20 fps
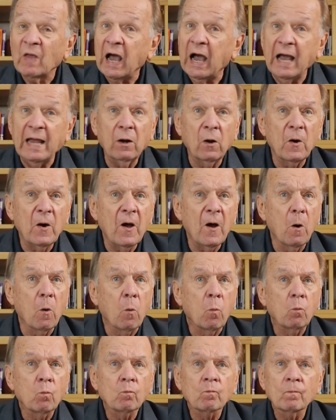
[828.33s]
I don't
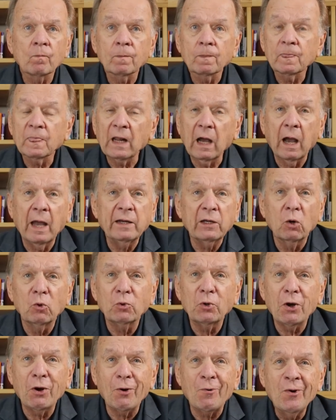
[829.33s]
know. I
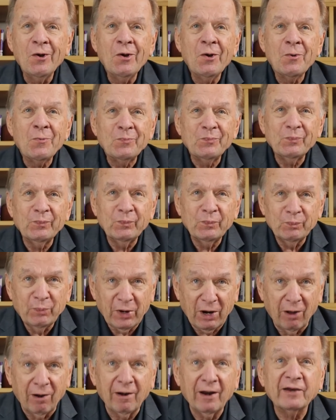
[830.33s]
don't know.
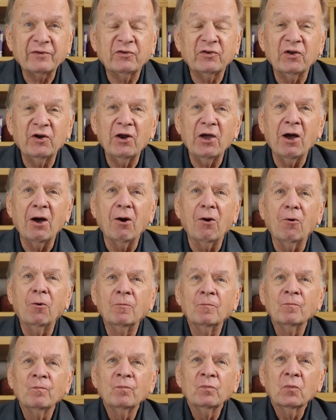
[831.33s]
But I'll let you
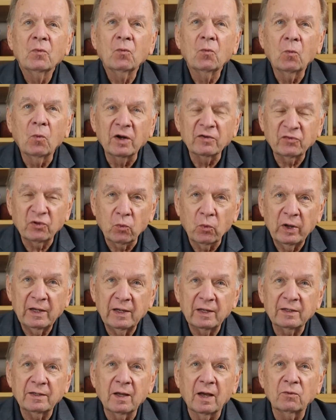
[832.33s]
know once we
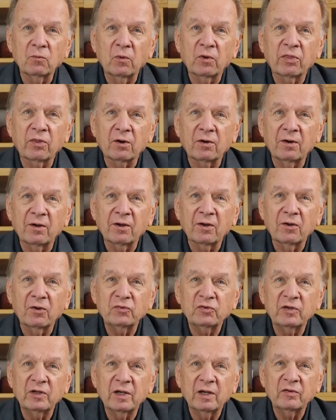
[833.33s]
get done with our
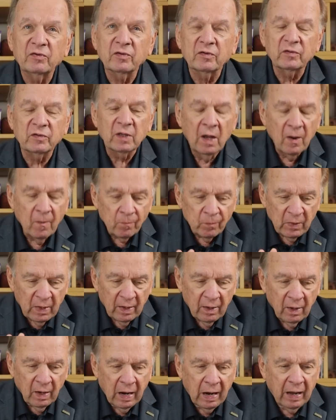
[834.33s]
negotiations.
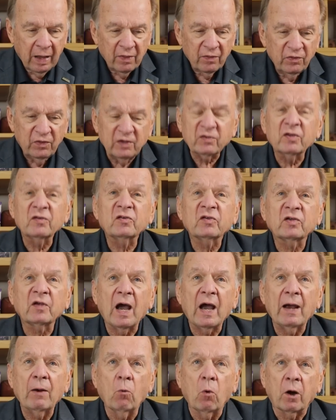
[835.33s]
This is
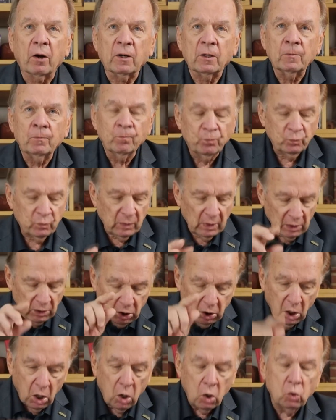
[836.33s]
Skywater.
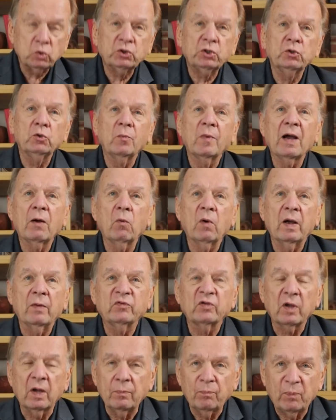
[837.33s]
Go to my
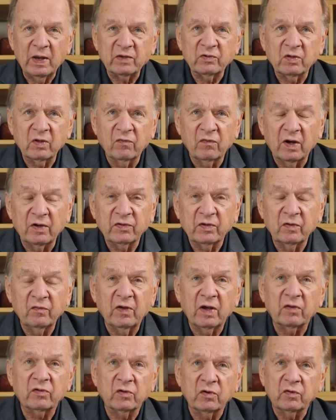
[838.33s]
website, Best of Us
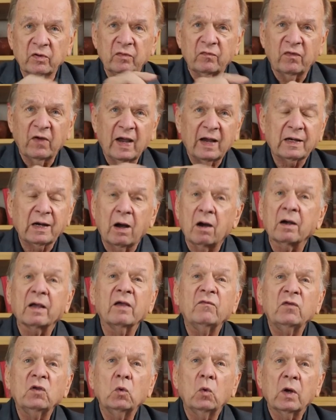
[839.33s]
Investors. In fact, I'll
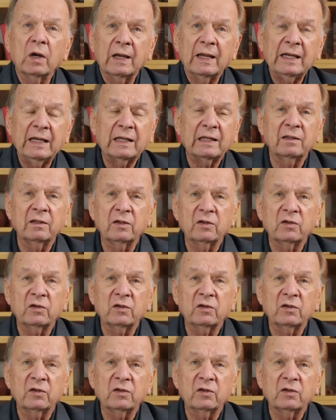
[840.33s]
give you a link in